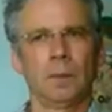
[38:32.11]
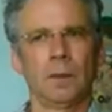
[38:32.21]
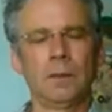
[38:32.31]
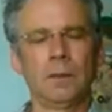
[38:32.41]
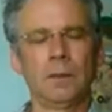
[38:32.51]

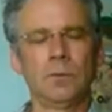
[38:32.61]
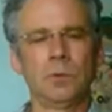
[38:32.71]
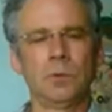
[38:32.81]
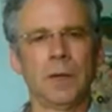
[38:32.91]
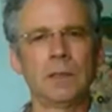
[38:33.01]
the
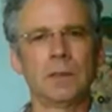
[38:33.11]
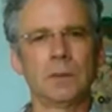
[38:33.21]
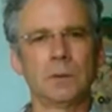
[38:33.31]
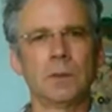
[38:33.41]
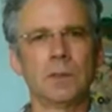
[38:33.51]
information in the
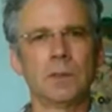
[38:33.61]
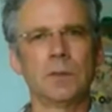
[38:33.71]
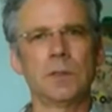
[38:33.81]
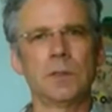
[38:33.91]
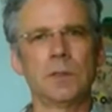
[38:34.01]
world is very
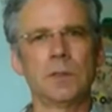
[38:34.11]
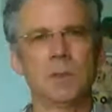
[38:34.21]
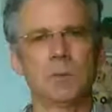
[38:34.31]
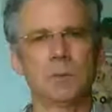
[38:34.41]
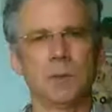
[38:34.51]
stressful
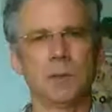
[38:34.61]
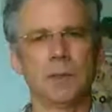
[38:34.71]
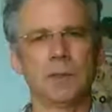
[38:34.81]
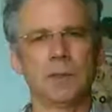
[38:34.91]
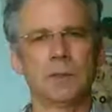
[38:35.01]
for
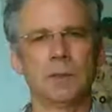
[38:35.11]
kids,